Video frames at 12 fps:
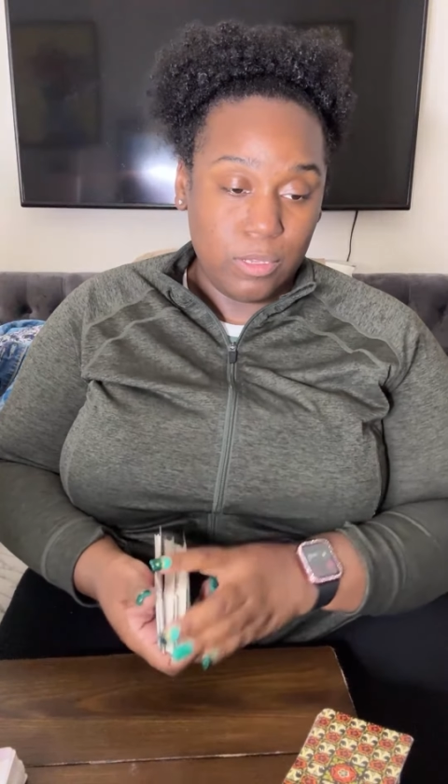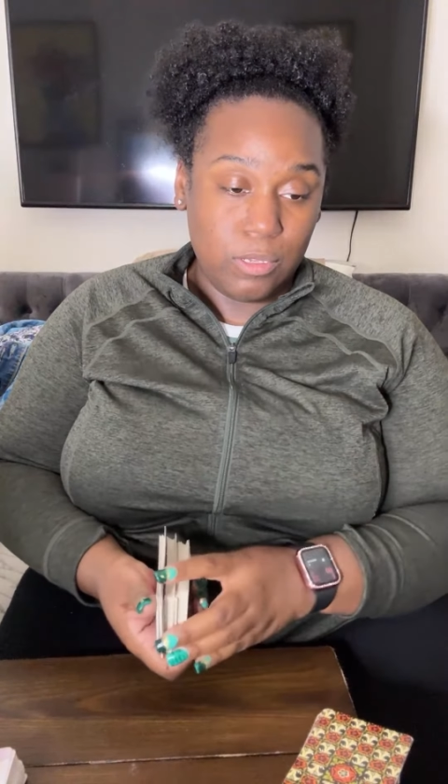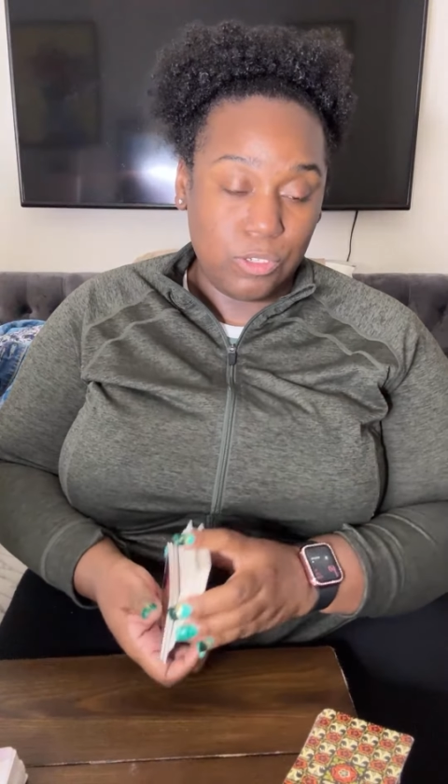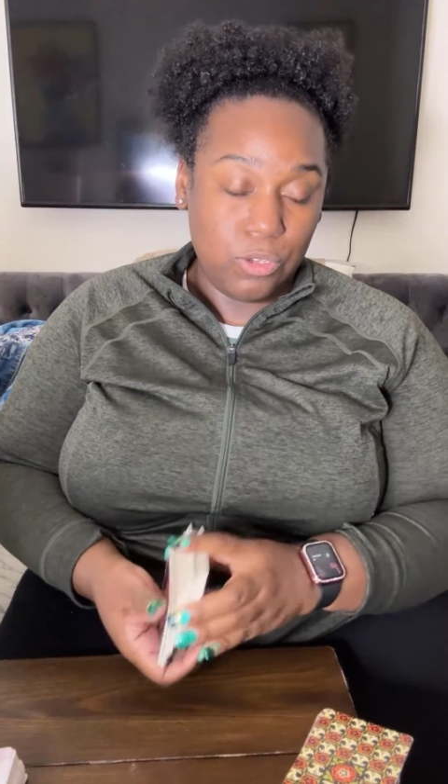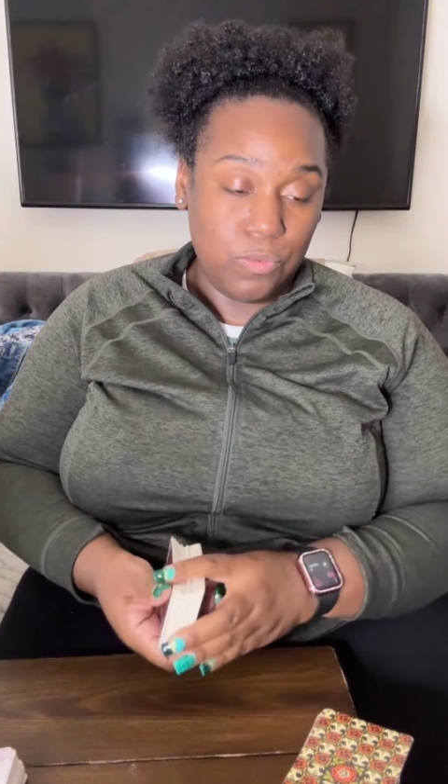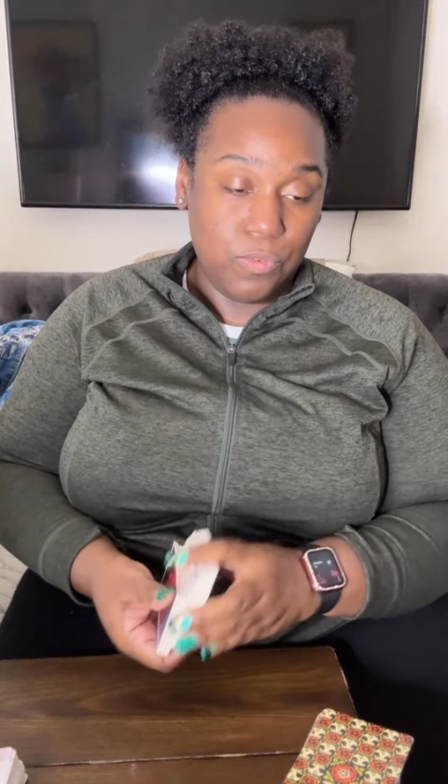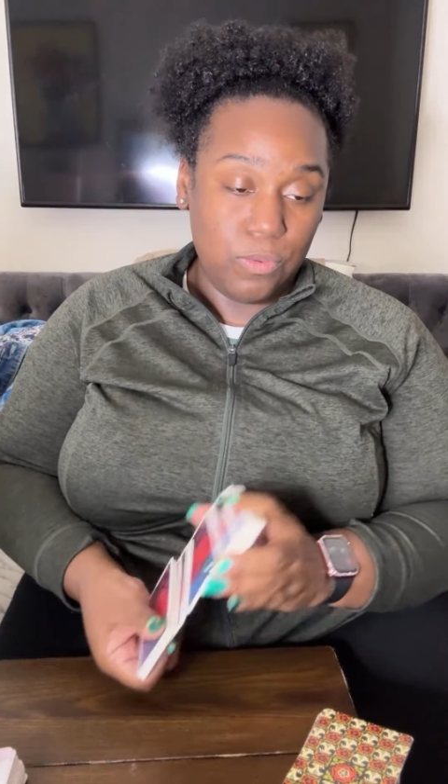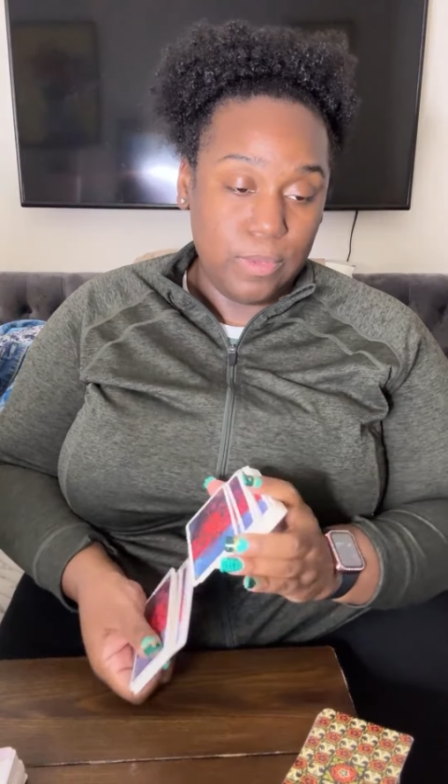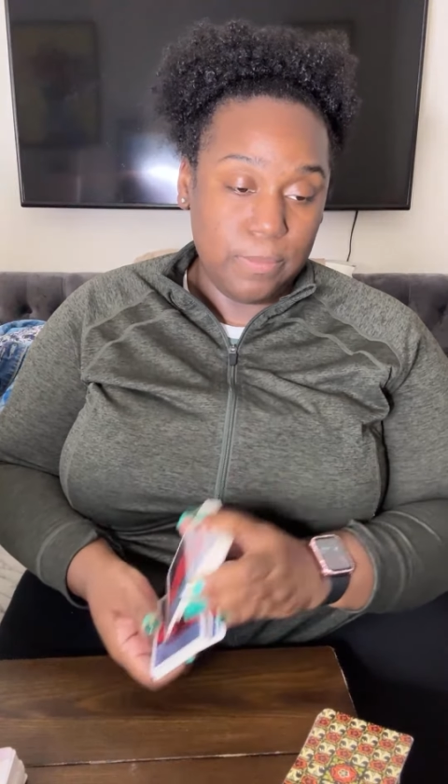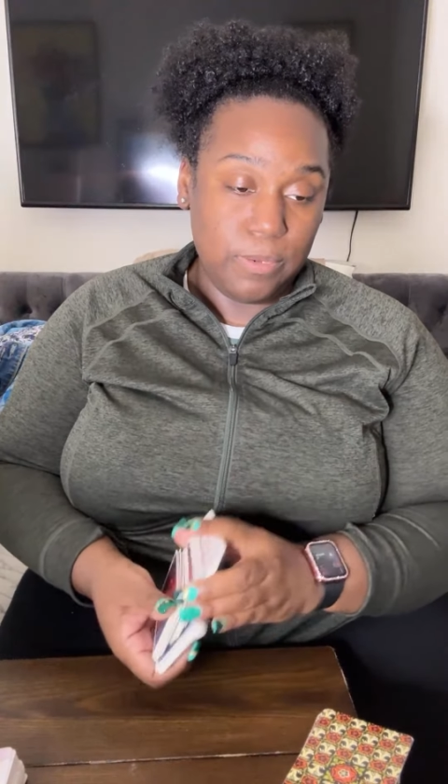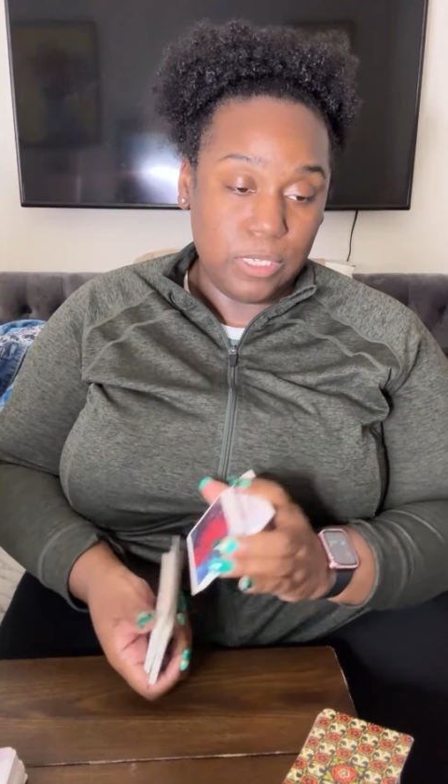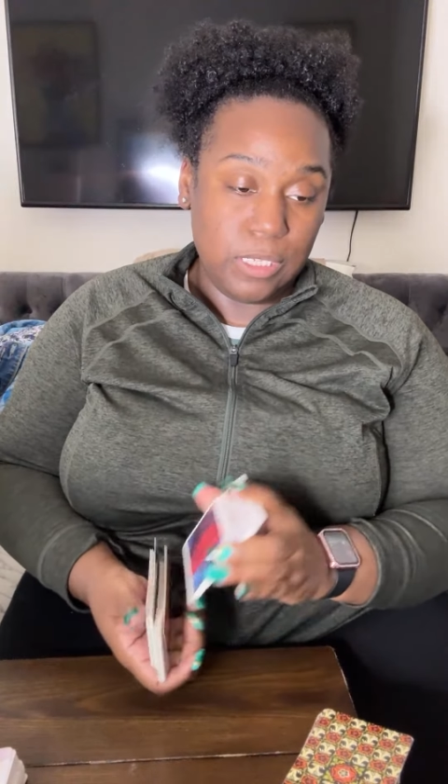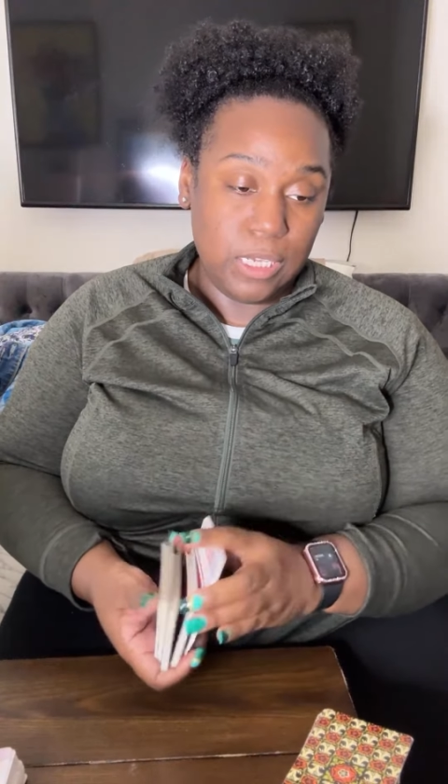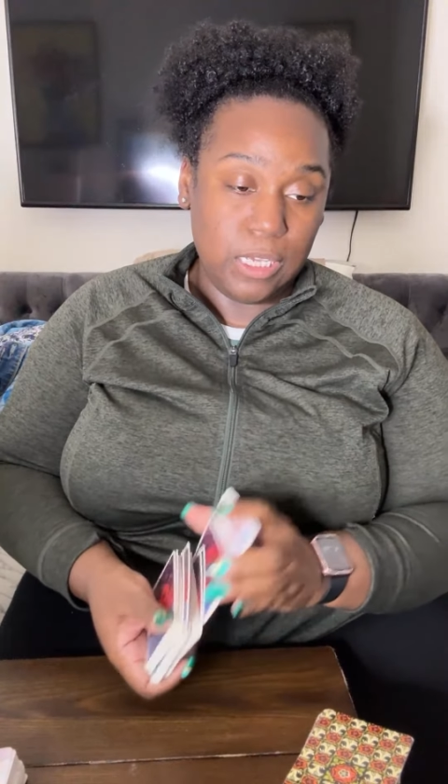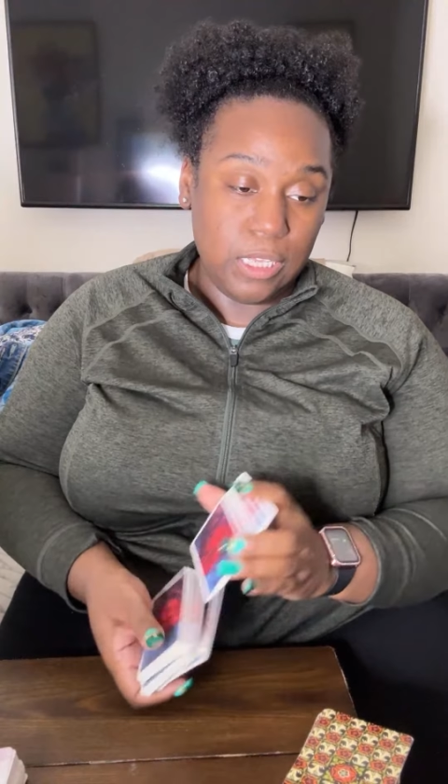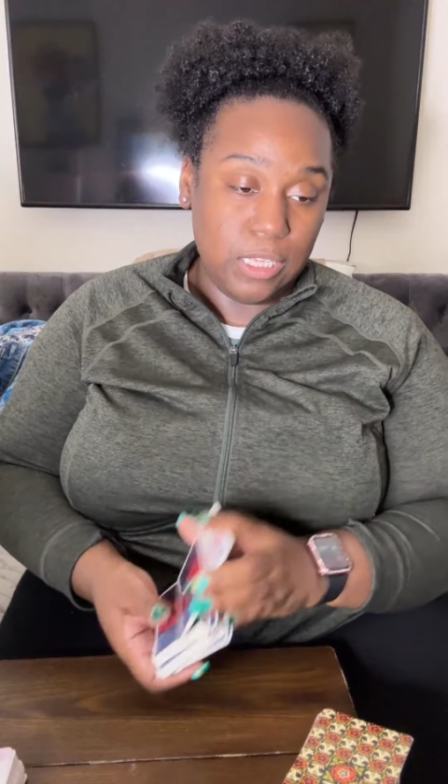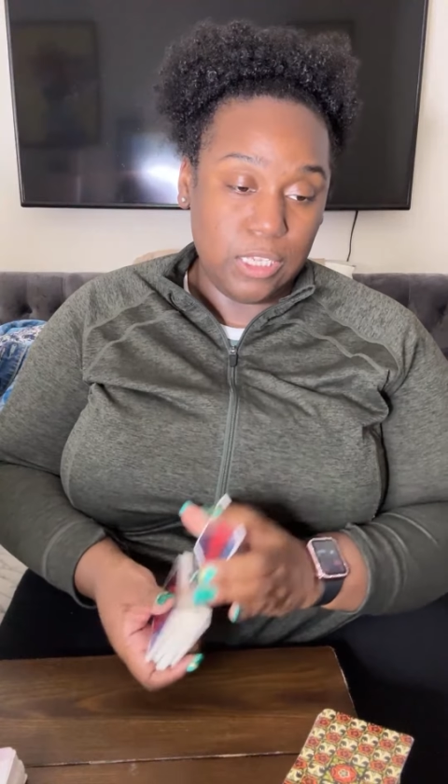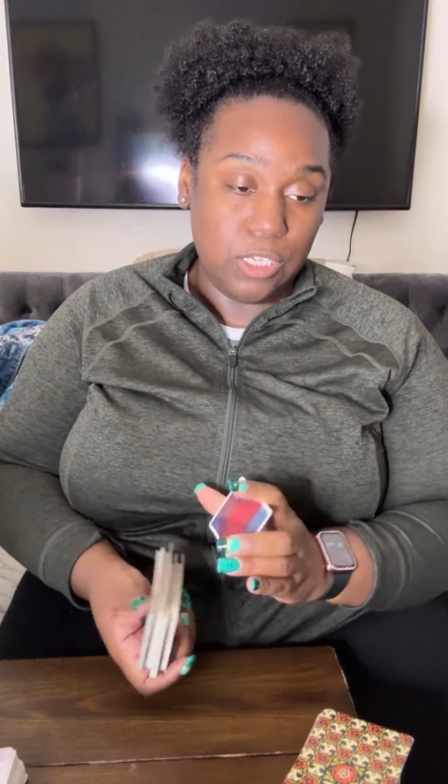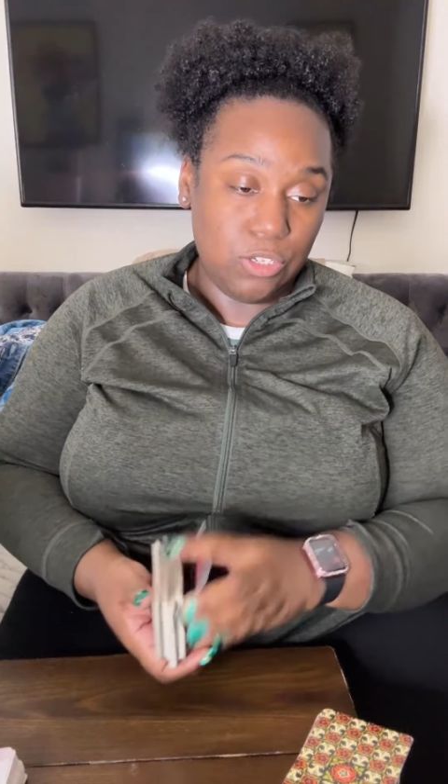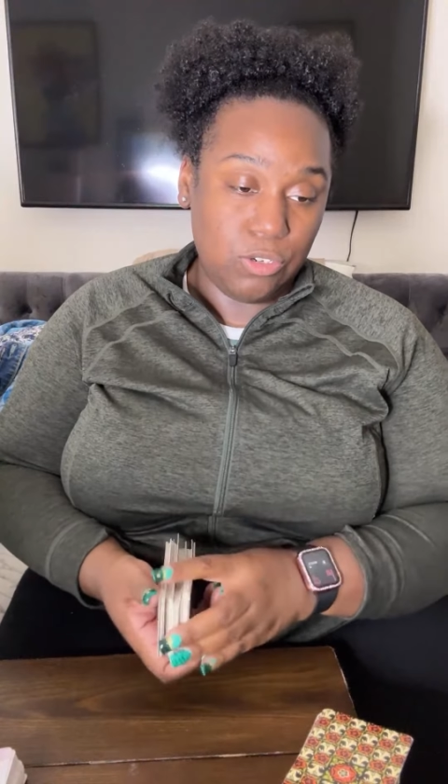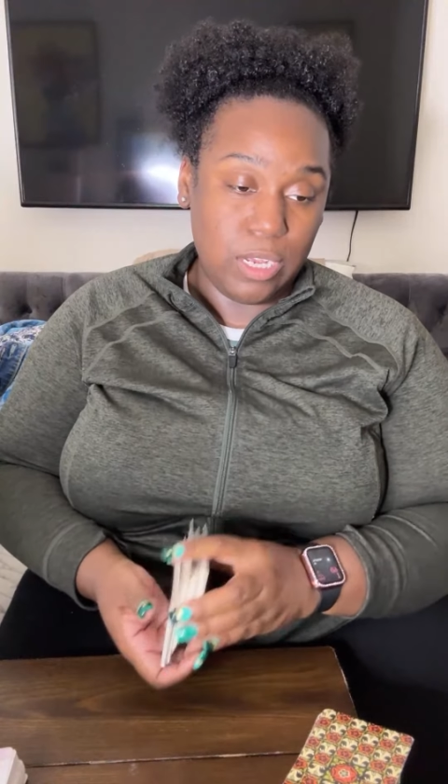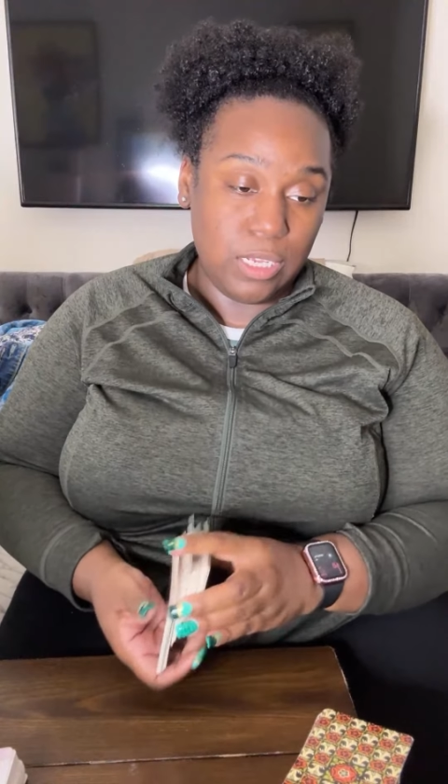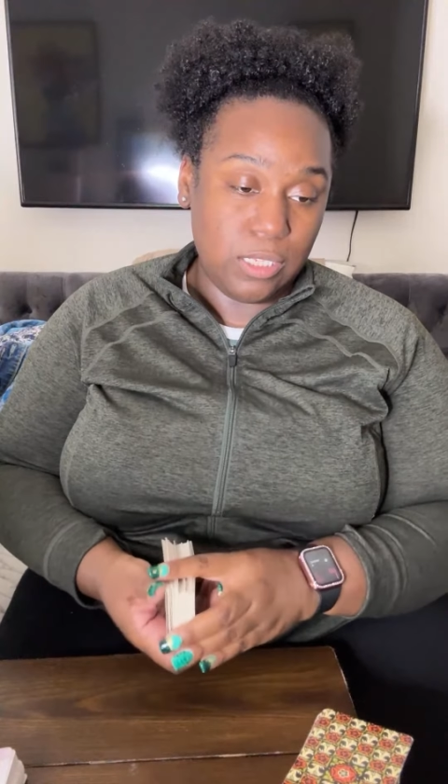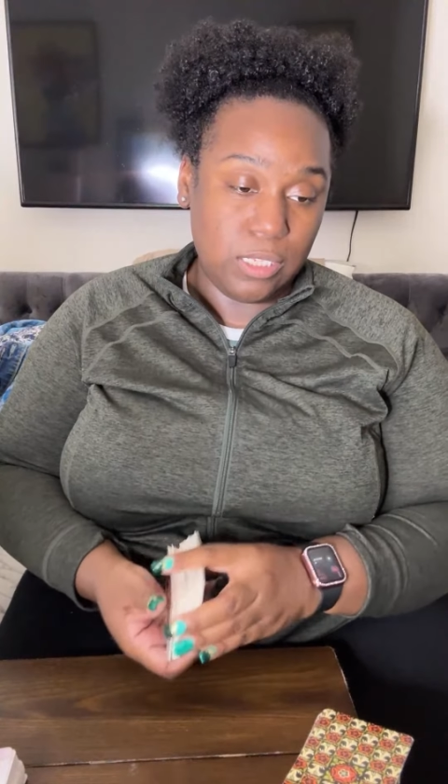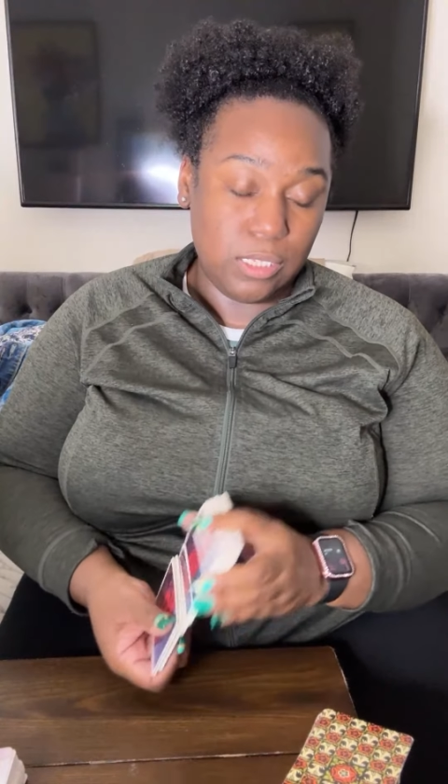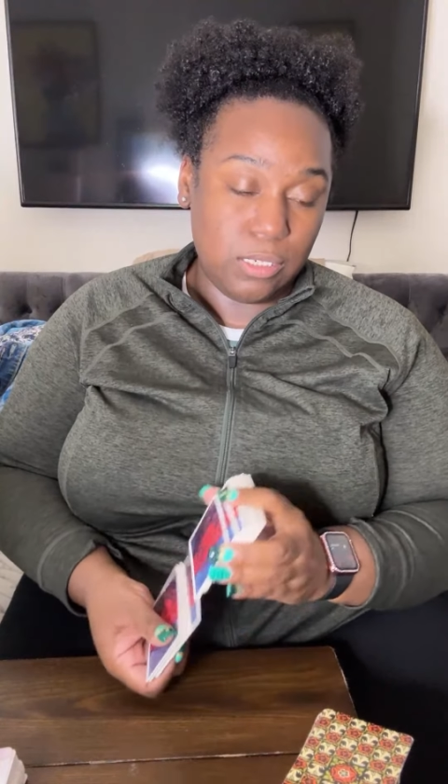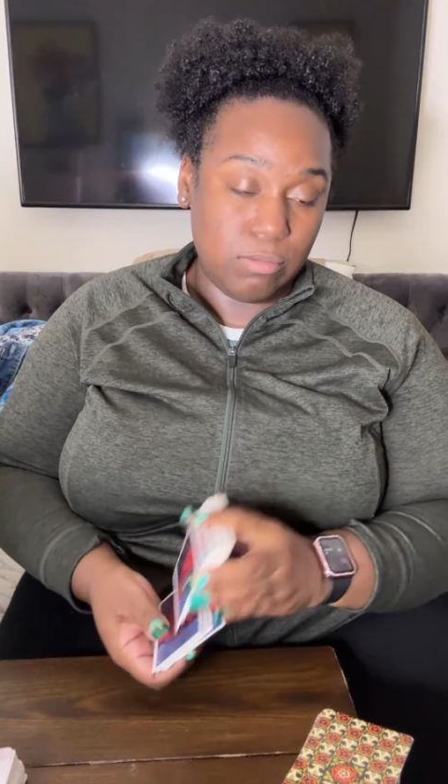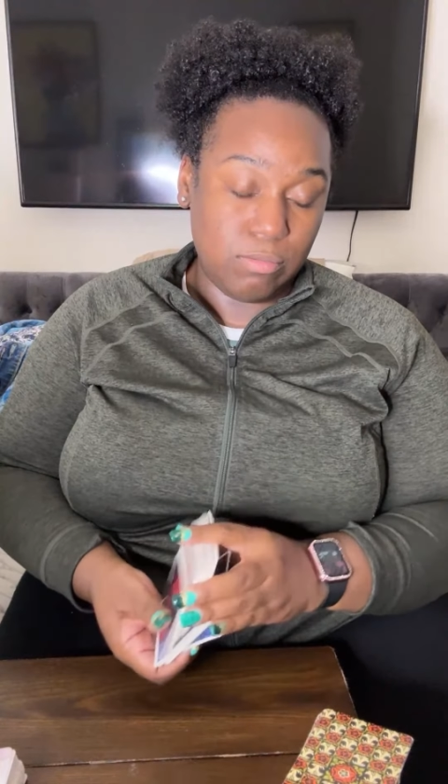So if you've been particularly stressed,